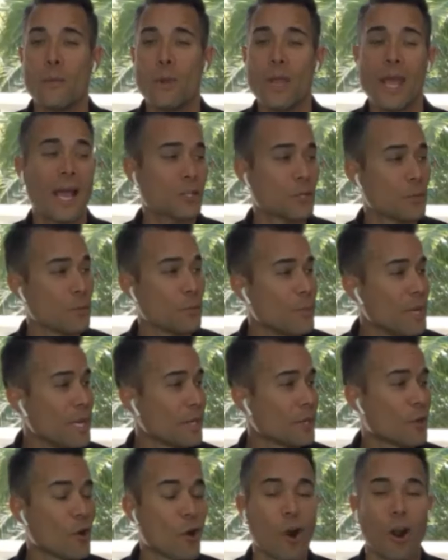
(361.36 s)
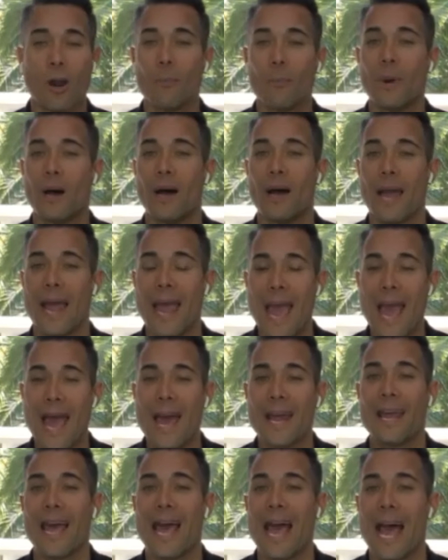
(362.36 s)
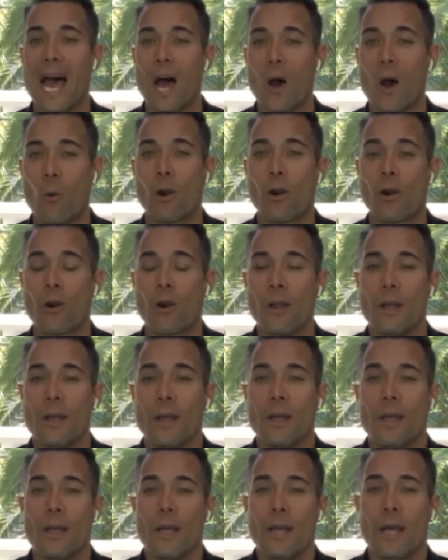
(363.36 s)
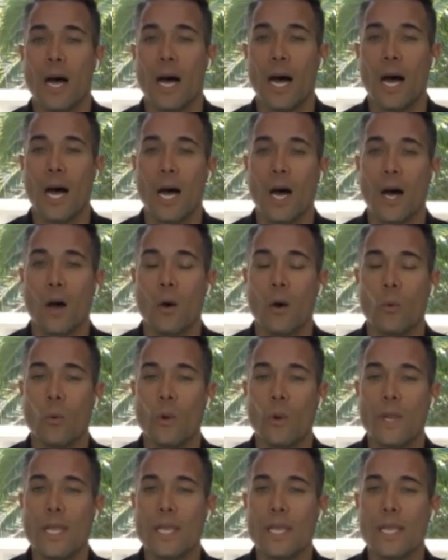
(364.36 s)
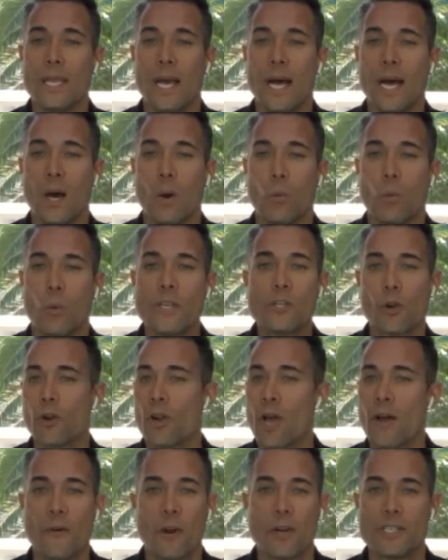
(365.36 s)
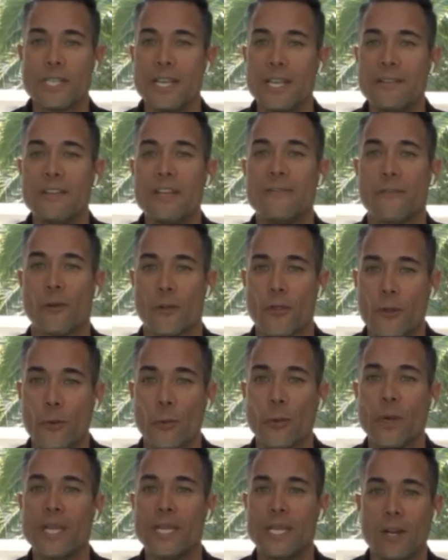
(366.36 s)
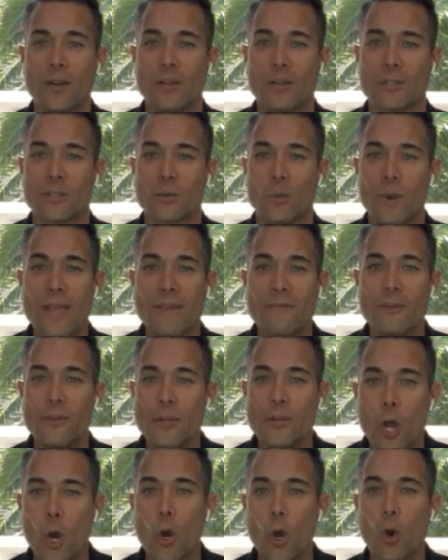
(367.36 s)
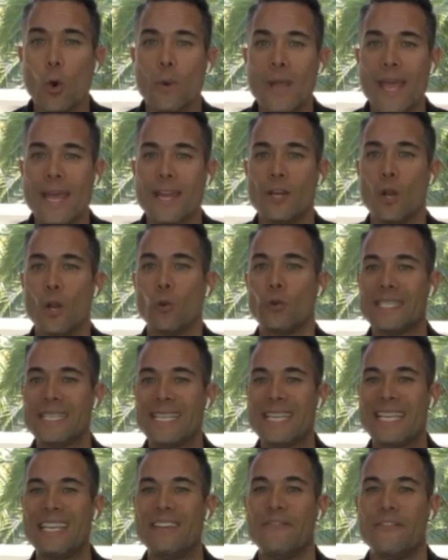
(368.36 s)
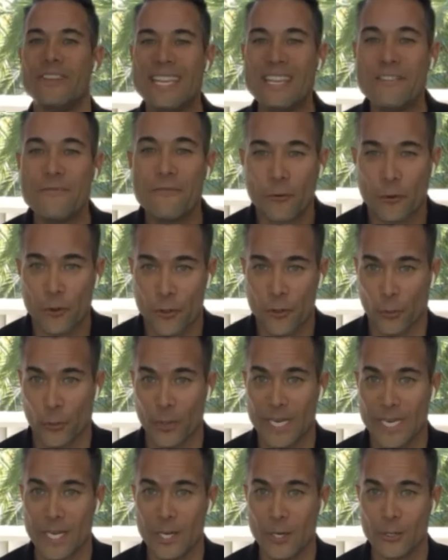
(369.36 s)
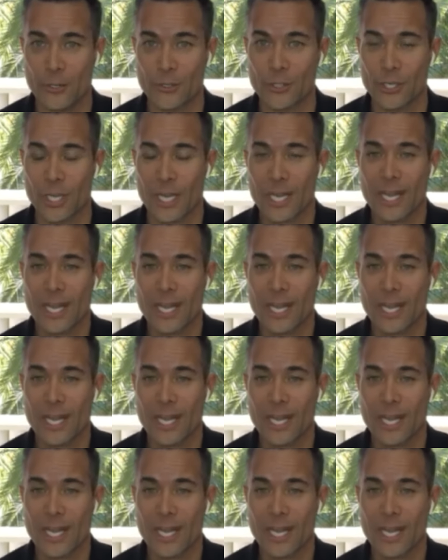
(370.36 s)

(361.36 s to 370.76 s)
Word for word: we actually me and Karma had our uh, we uh, we turned off our TV for three years. We have no we had no TV for three years. Just